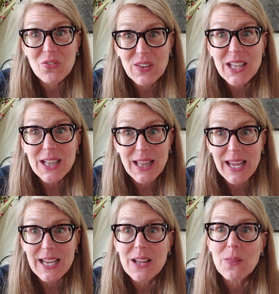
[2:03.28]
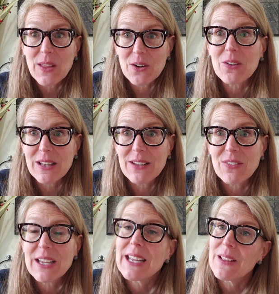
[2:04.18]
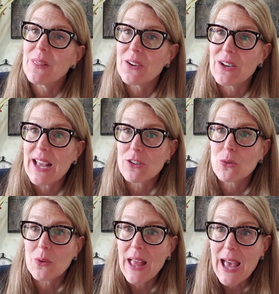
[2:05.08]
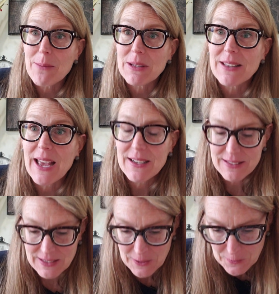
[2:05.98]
feel like they're living in their natural habitat.